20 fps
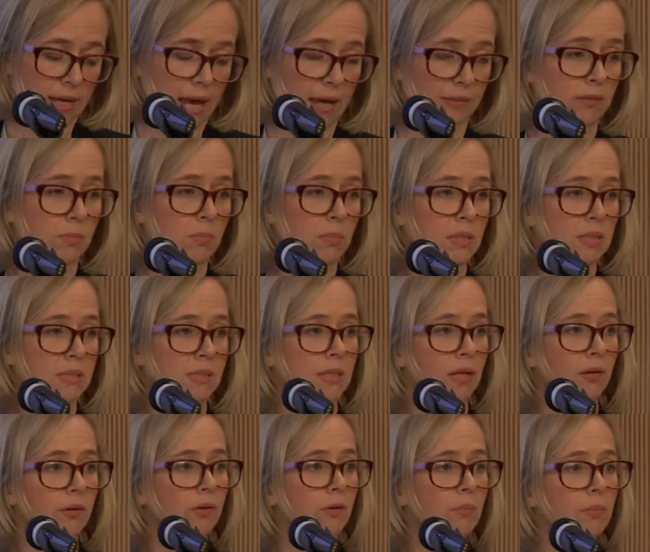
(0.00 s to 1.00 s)
at the
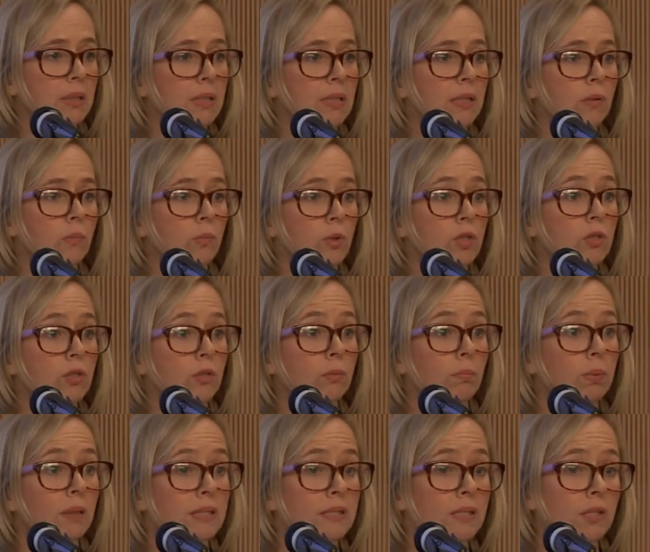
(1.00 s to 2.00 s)
ministerial meeting which
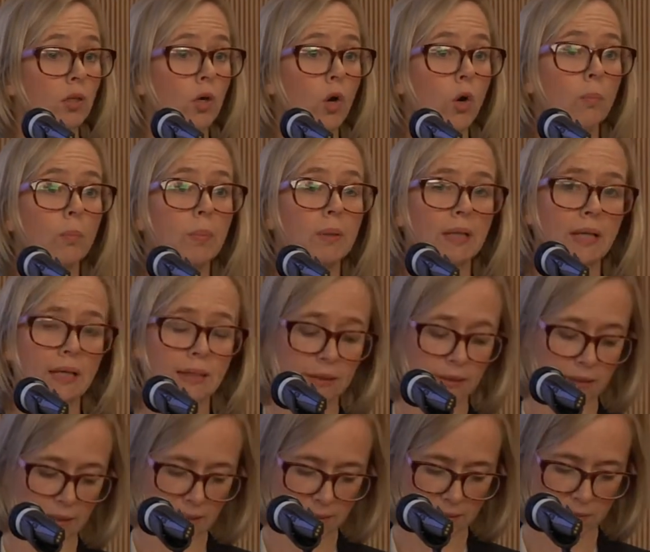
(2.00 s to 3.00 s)
took place in
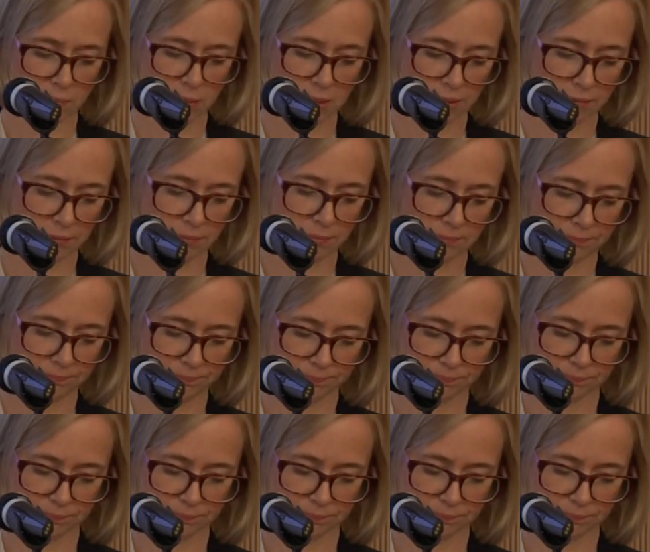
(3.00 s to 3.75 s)
Copenhagen last month.